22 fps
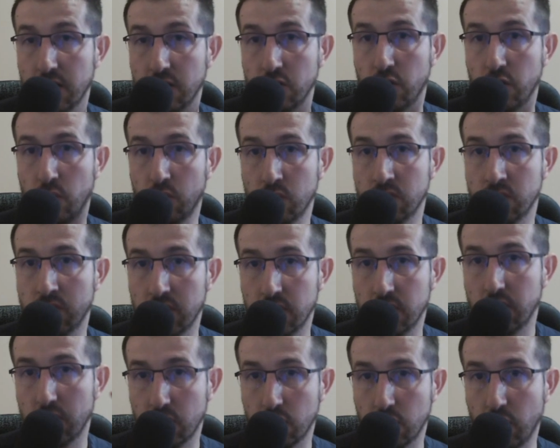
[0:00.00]
Don't
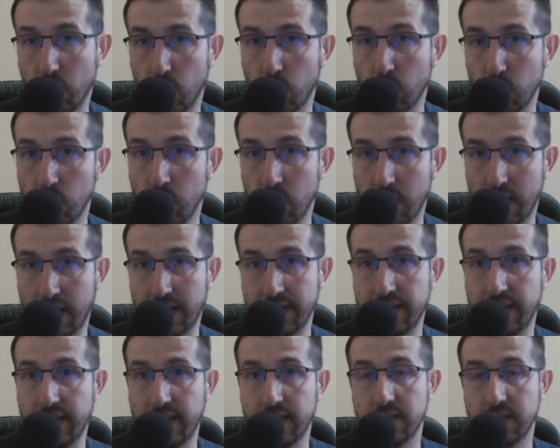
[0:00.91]
go like
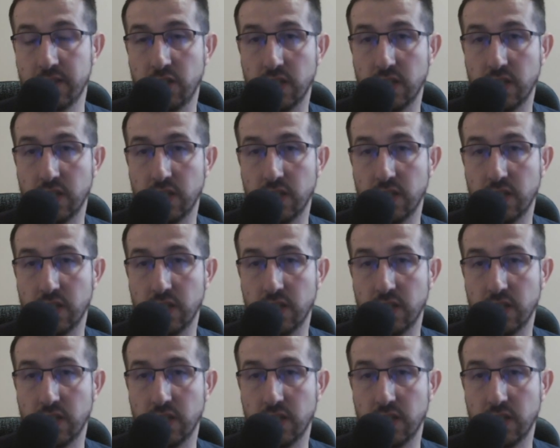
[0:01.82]
that,